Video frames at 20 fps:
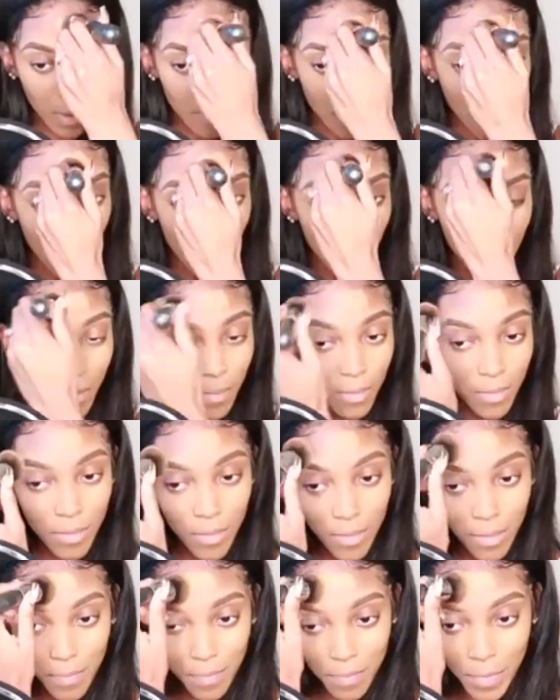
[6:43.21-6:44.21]
mom
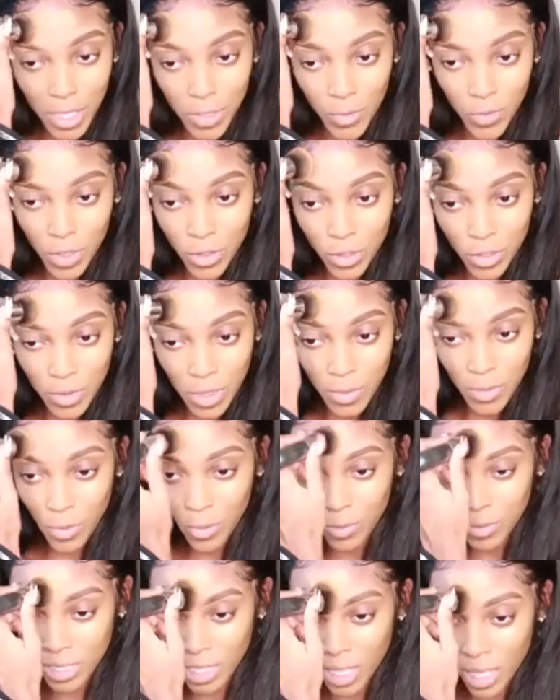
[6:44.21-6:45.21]
is one of those people
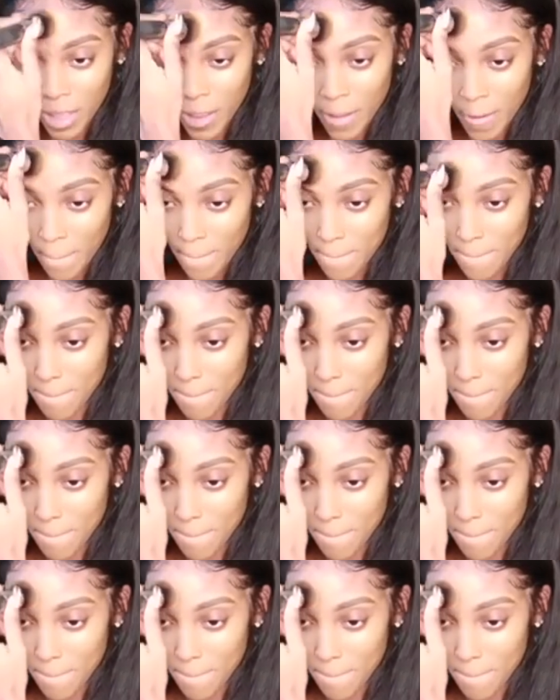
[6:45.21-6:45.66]
who's like,